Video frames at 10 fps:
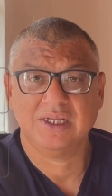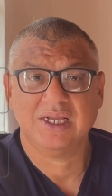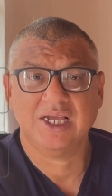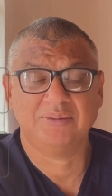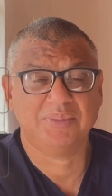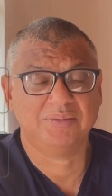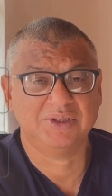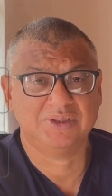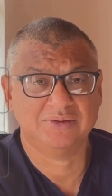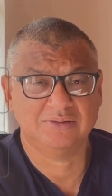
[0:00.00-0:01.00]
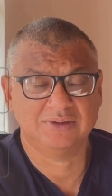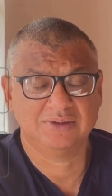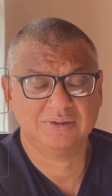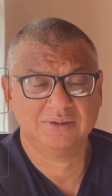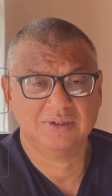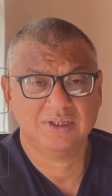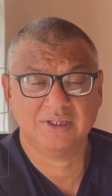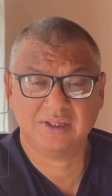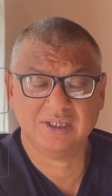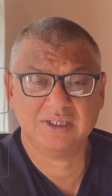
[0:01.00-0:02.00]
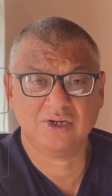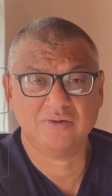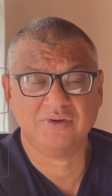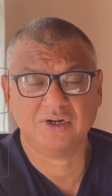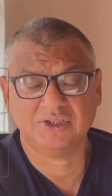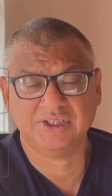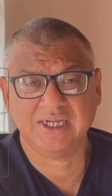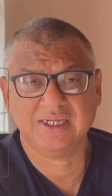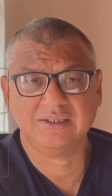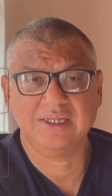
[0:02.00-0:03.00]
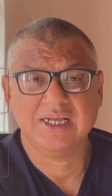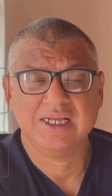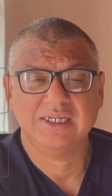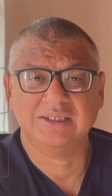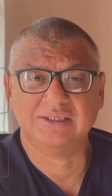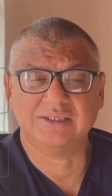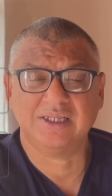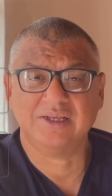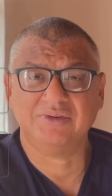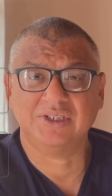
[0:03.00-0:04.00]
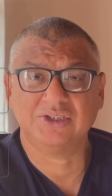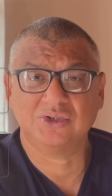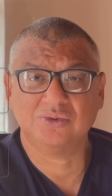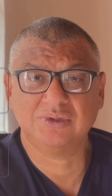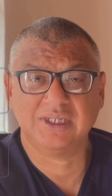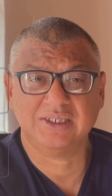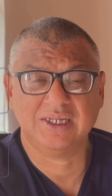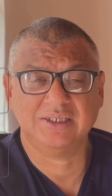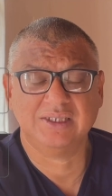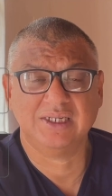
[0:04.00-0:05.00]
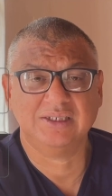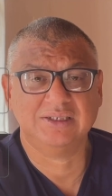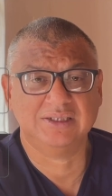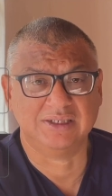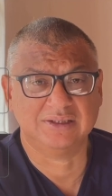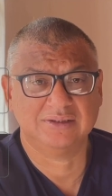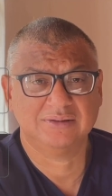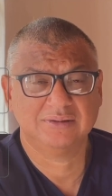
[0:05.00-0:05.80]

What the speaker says: at public schools. A third overarching act is the South African Schools Act 1996.